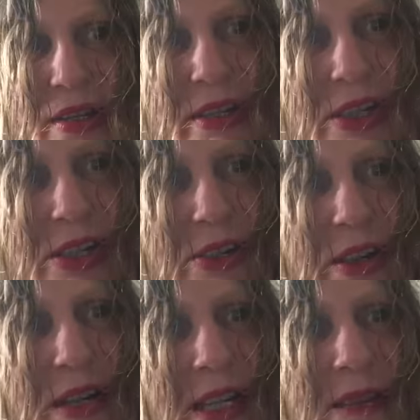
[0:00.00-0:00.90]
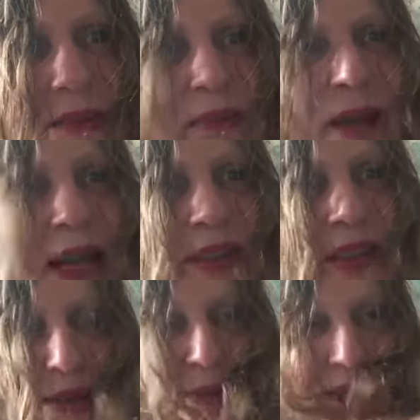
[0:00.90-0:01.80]
just try and get past
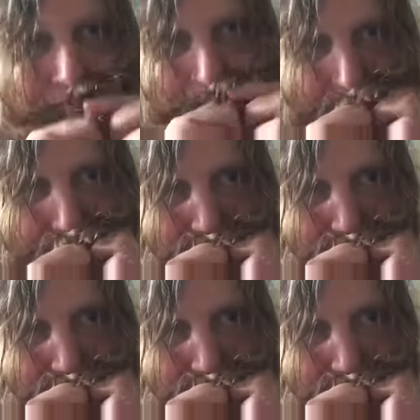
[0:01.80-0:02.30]
that one, eh?